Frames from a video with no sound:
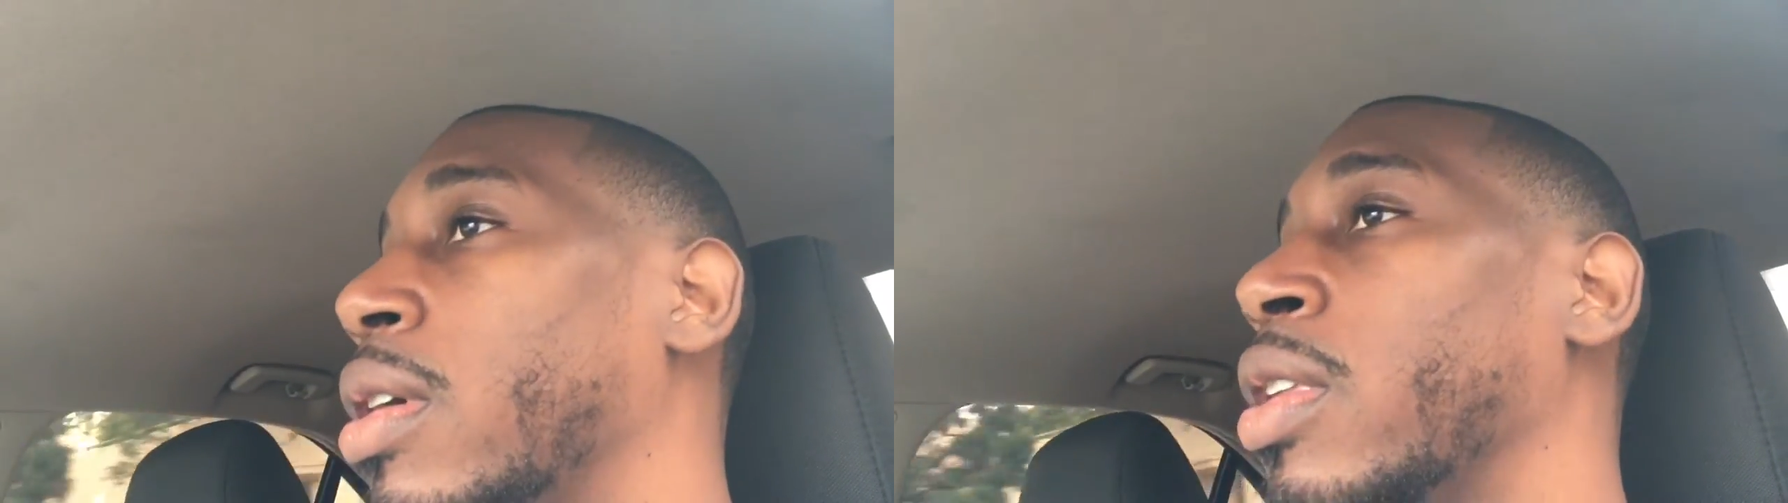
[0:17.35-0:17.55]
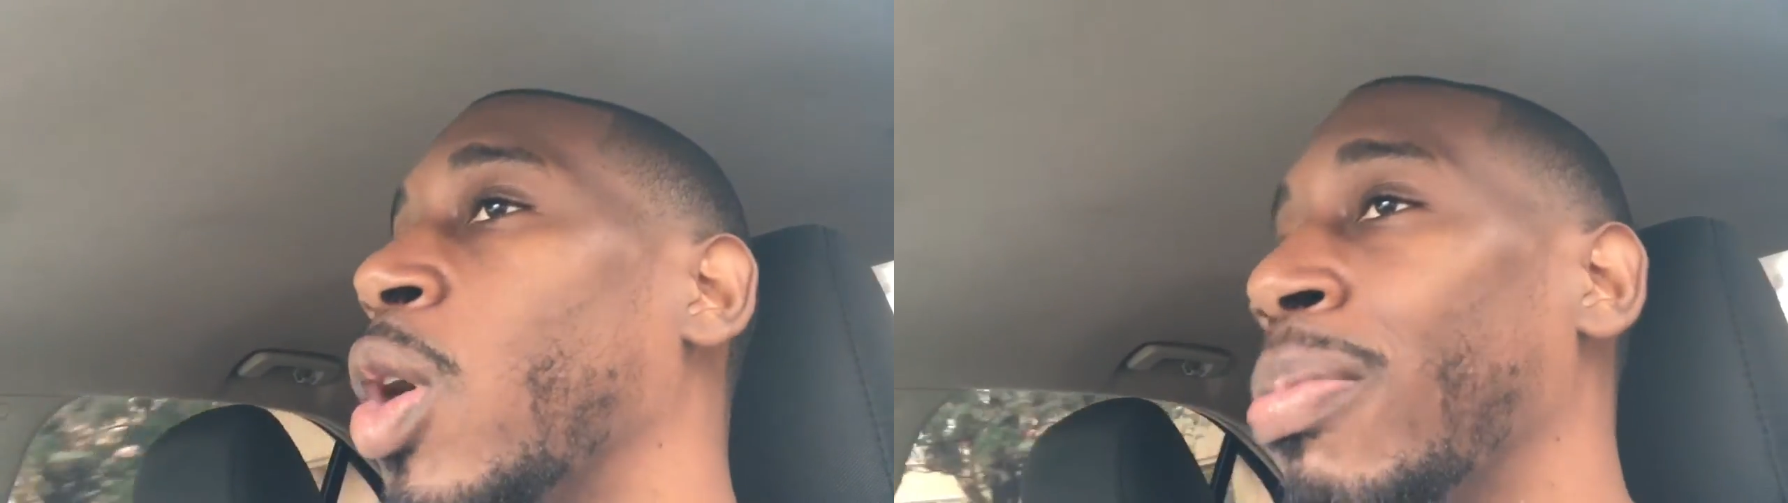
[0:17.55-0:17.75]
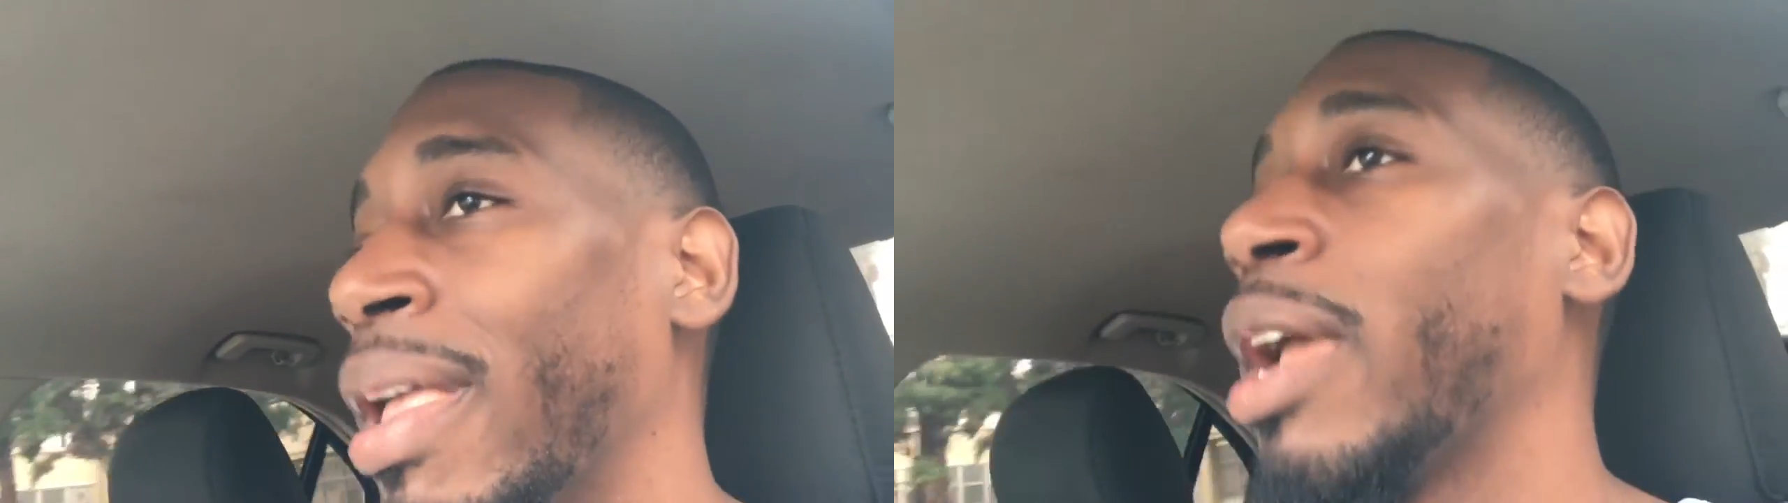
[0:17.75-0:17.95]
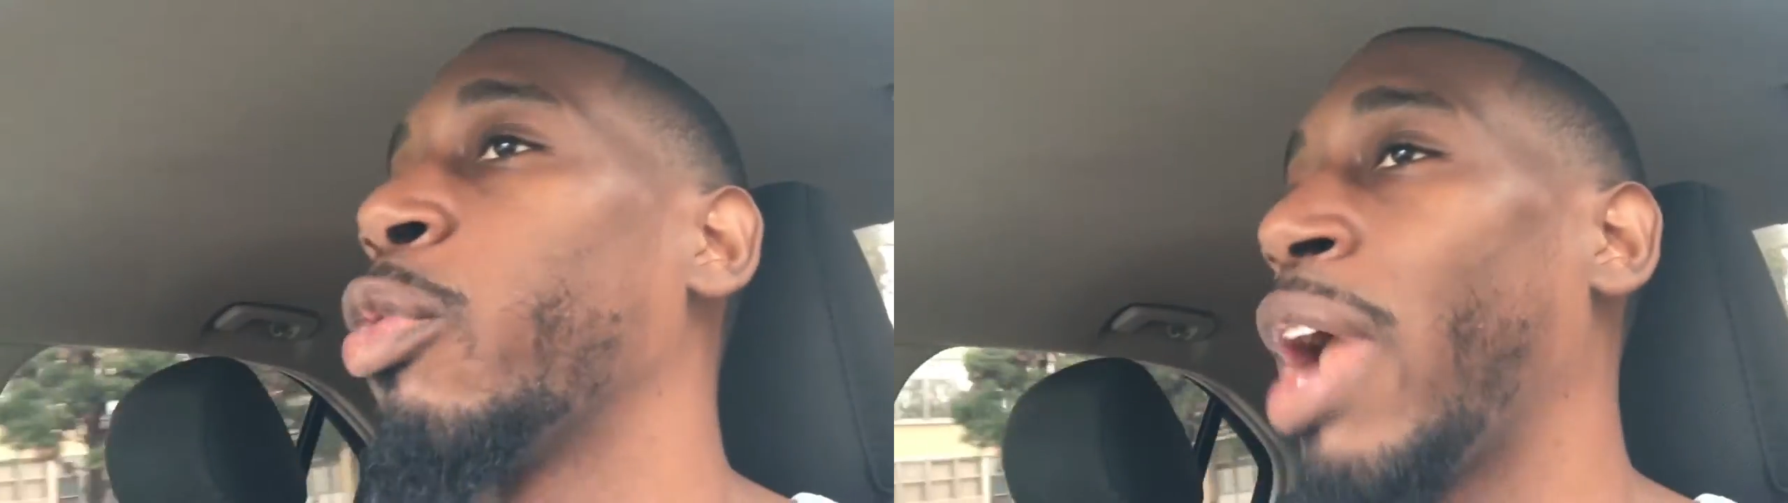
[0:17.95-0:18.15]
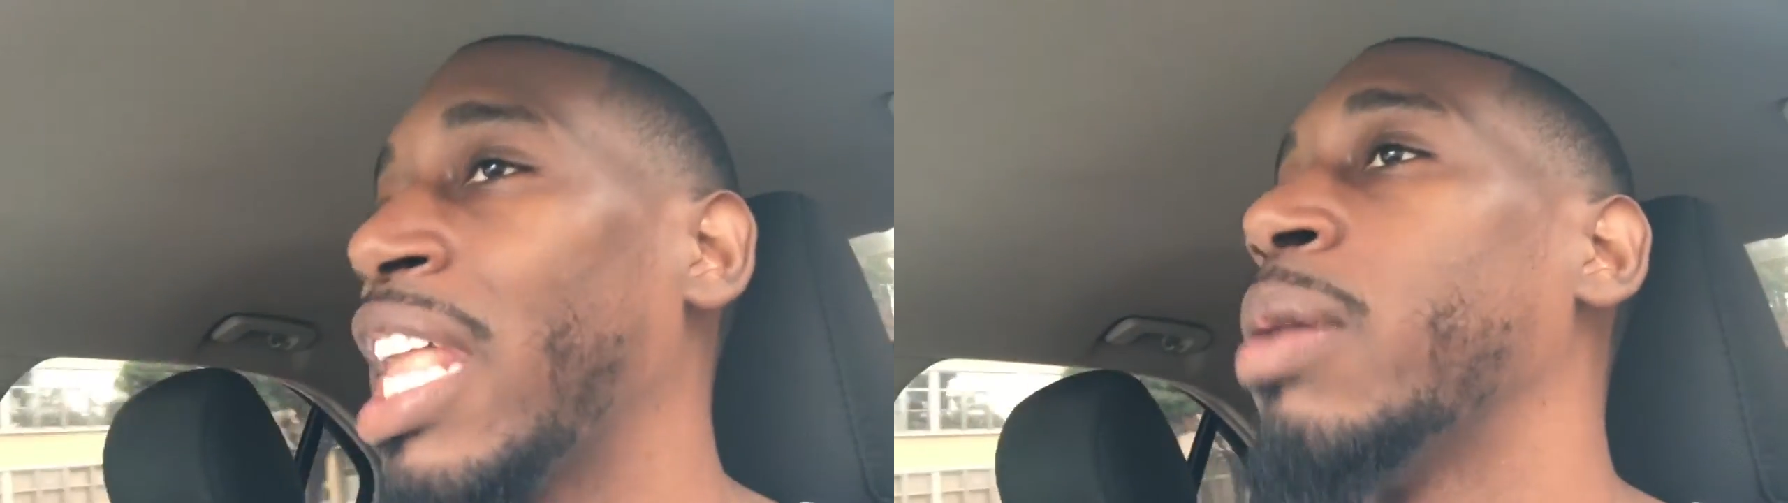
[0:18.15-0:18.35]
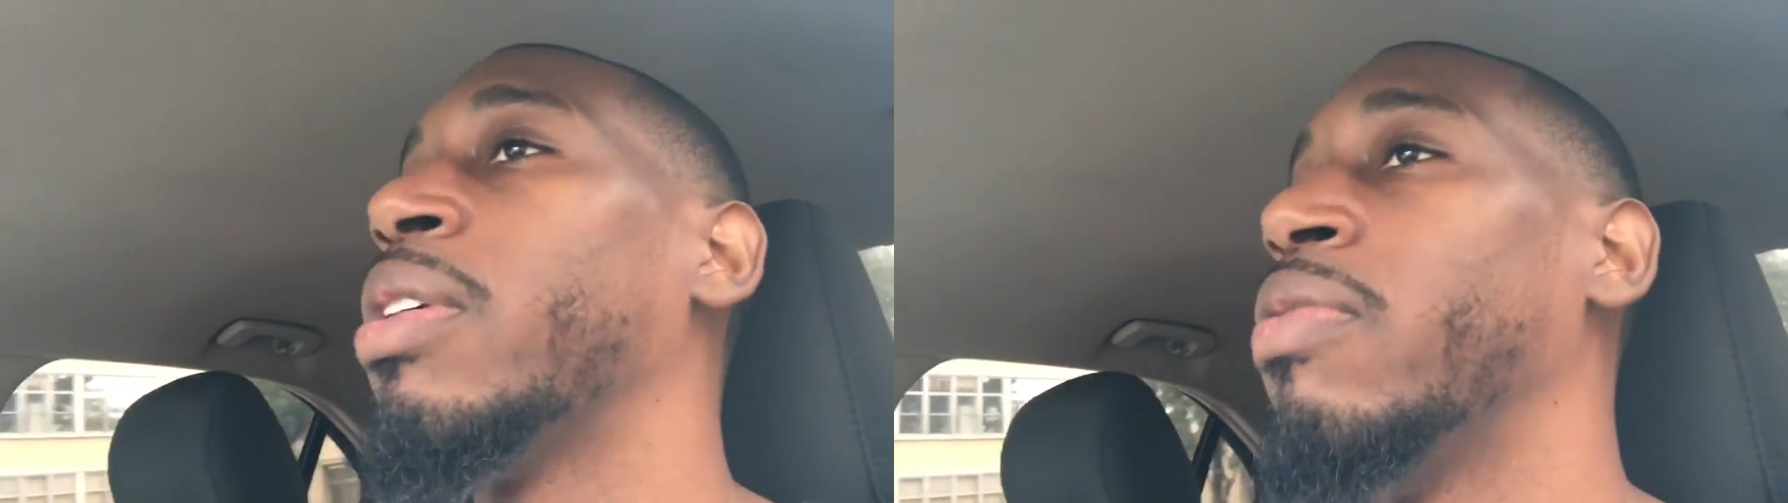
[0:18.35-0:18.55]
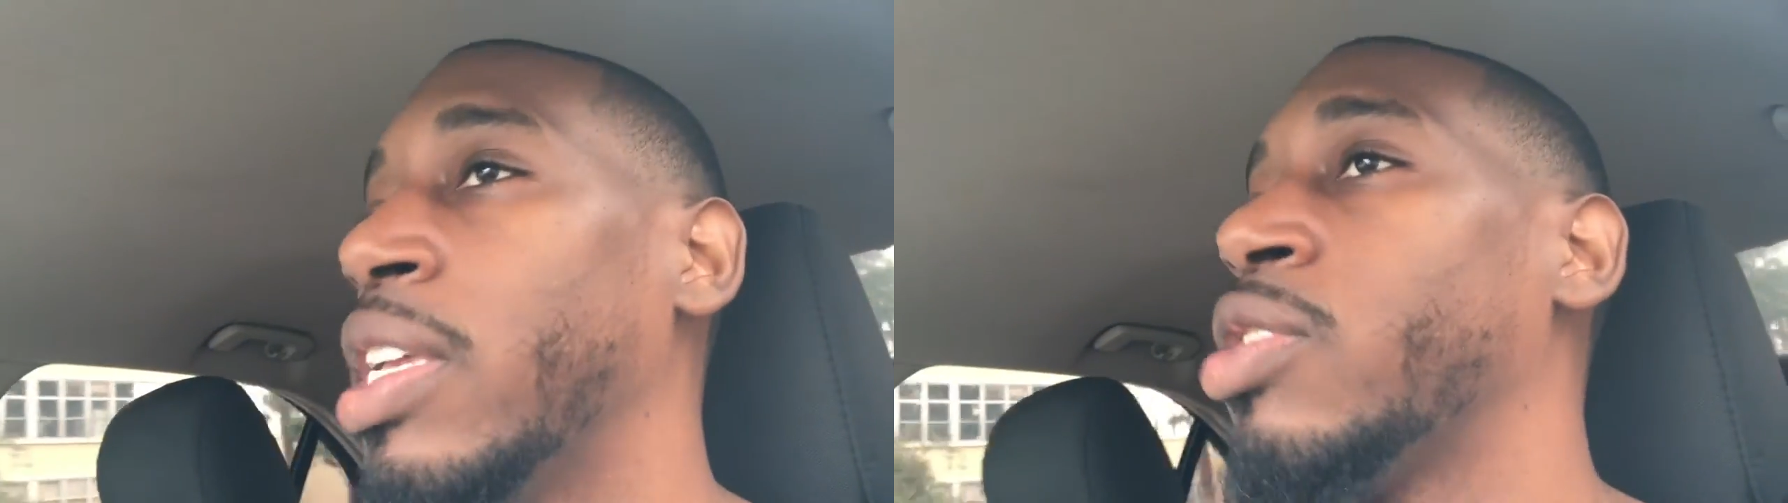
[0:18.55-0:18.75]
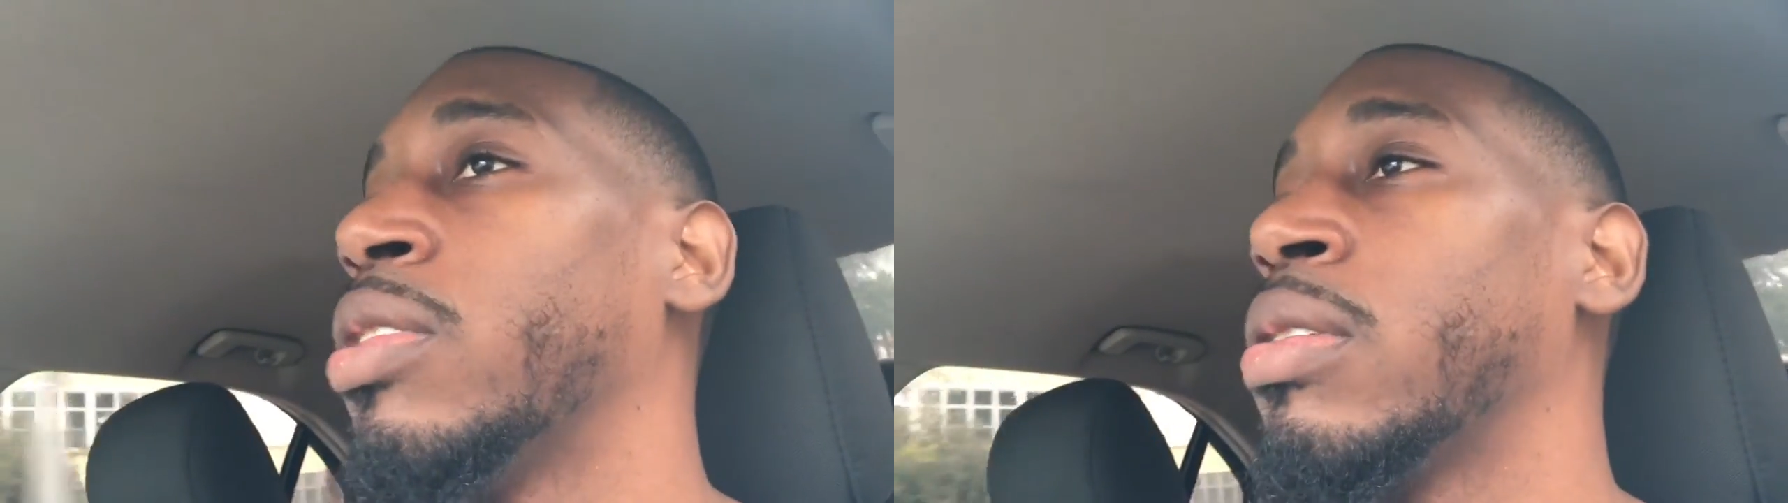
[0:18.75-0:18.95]
you know, Blake random
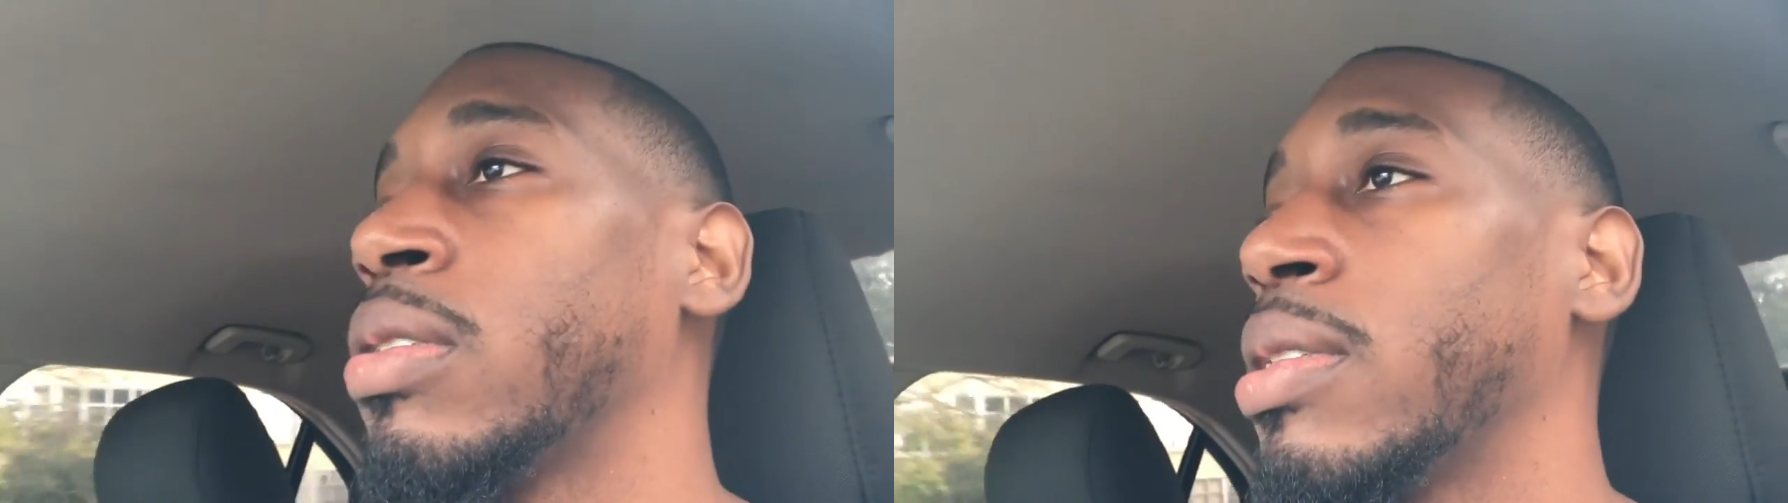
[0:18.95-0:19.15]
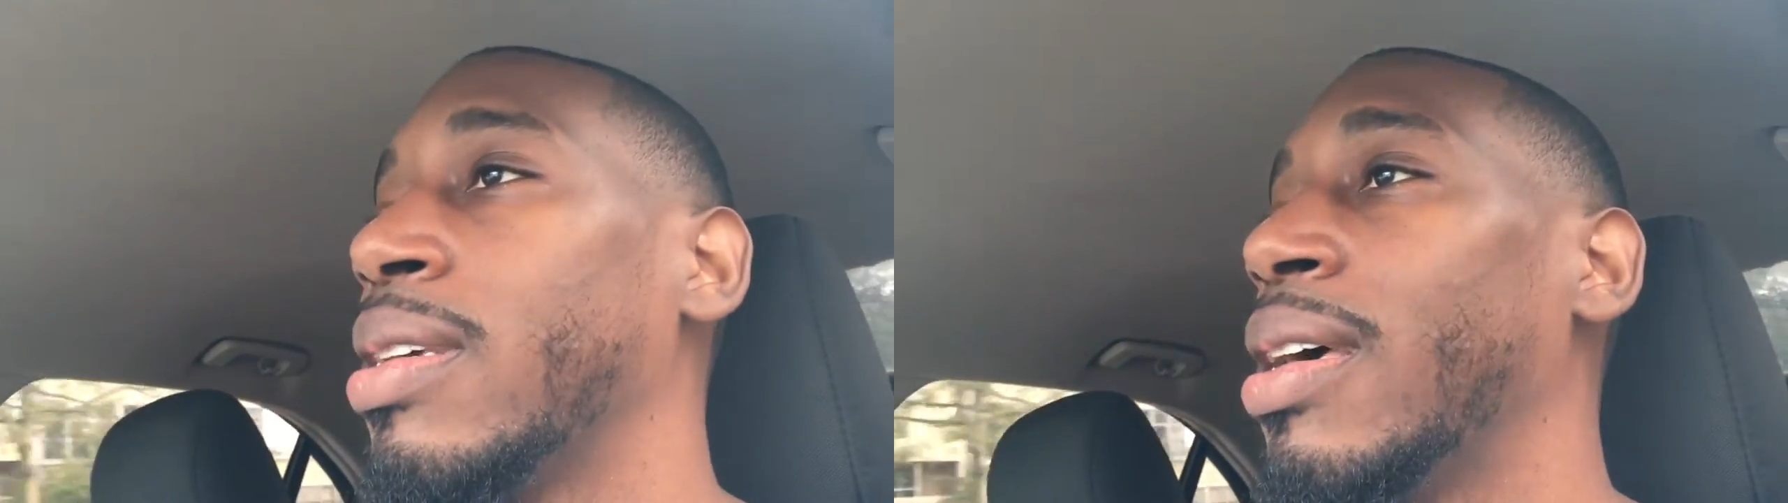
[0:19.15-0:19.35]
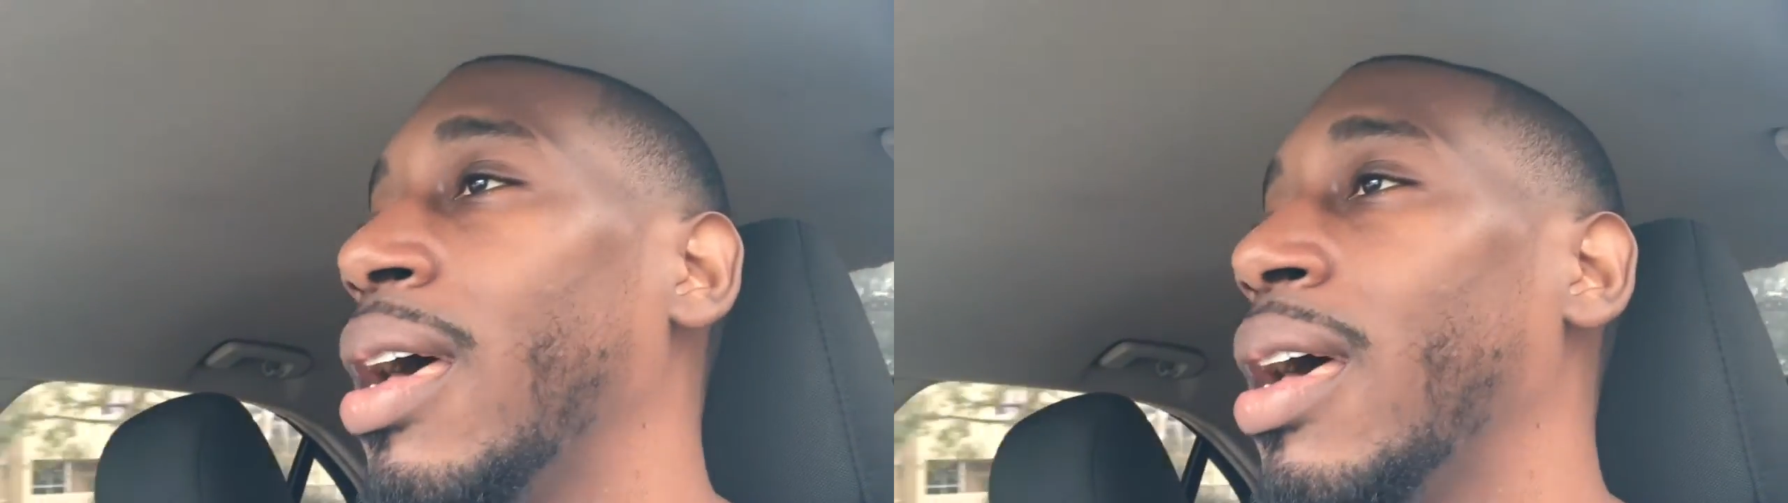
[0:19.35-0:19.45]
adventures.